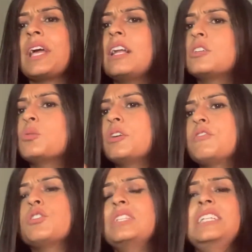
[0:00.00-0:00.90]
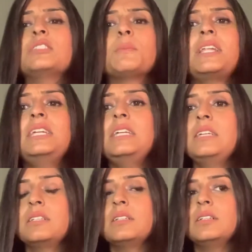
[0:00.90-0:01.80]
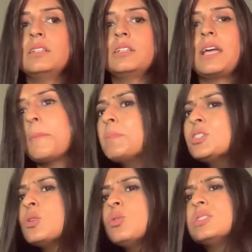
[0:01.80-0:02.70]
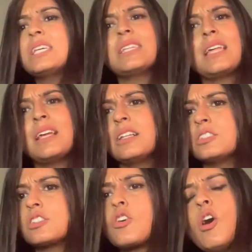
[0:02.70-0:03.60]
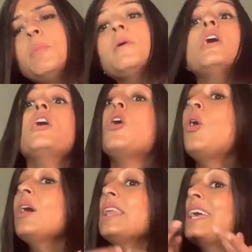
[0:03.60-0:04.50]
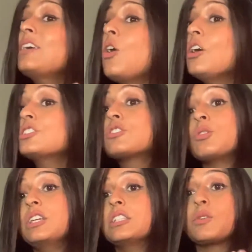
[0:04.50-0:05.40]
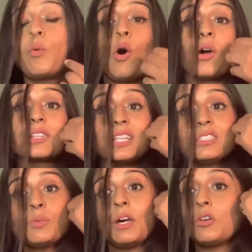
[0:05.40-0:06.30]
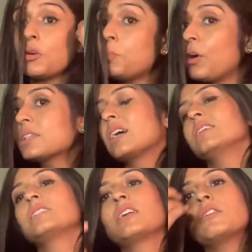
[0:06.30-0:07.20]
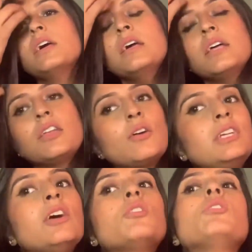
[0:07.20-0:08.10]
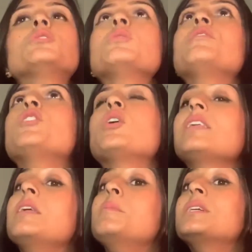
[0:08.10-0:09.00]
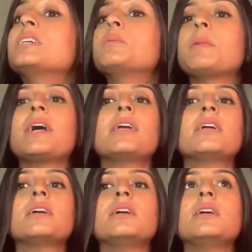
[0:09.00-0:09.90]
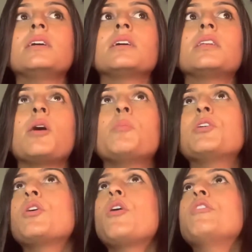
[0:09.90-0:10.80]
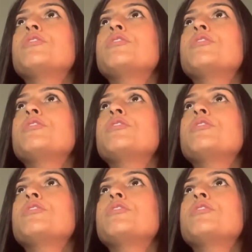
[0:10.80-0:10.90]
I'll do it for these many episodes and then I'll stop. Or like Odd Stories vlog, this one on podcasting. Now here also I've not limited my number of